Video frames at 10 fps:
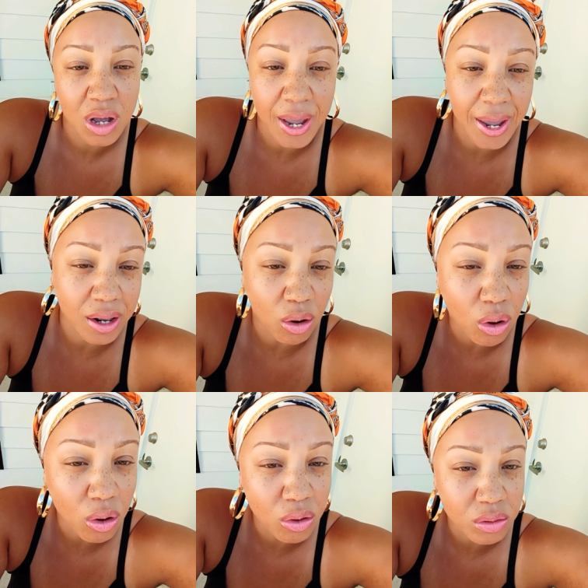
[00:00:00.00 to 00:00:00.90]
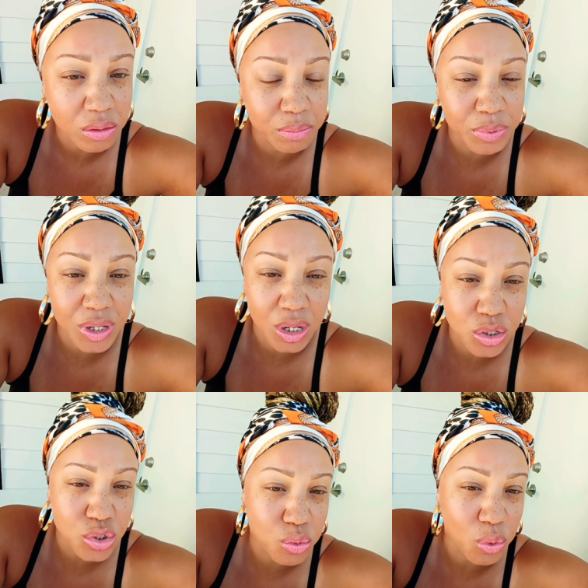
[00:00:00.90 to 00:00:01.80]
at all
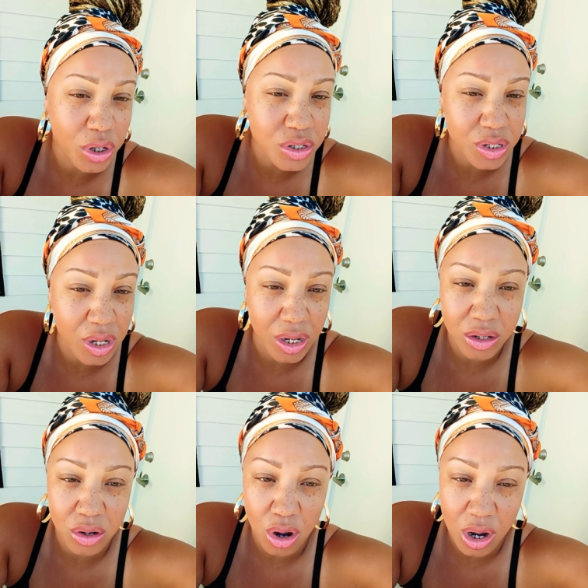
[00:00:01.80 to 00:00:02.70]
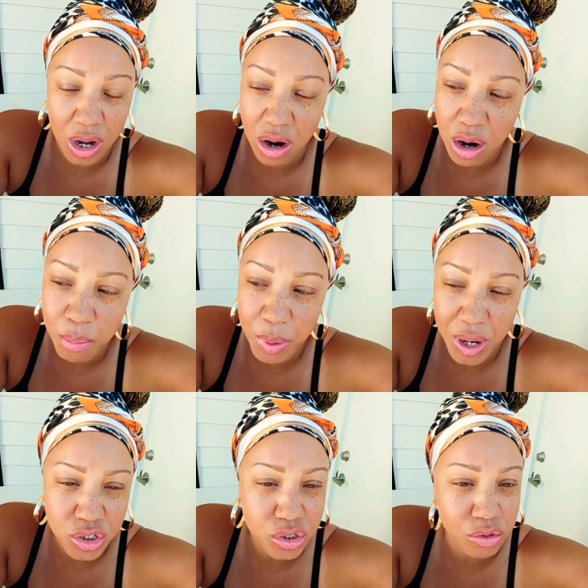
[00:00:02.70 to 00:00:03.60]
because you want to stay in a, a heart
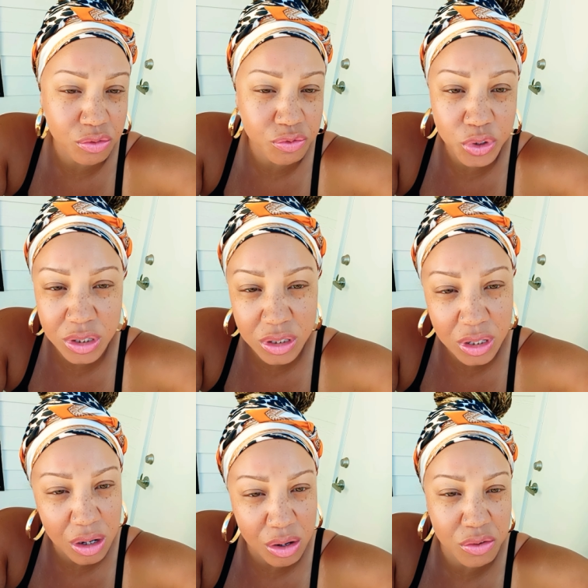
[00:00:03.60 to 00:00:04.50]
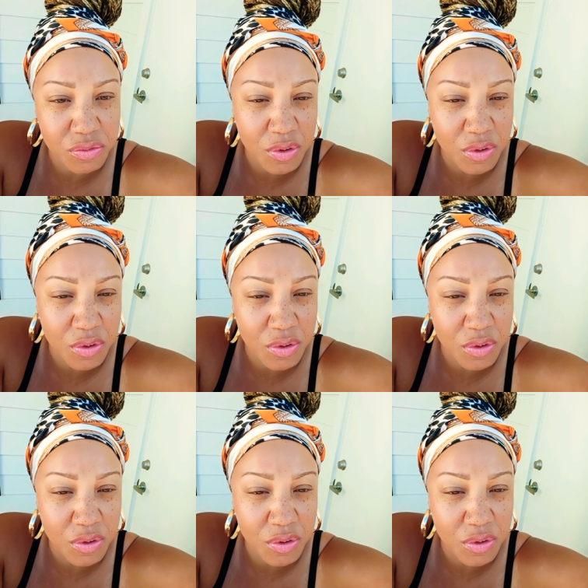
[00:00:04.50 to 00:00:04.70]
posture of full of love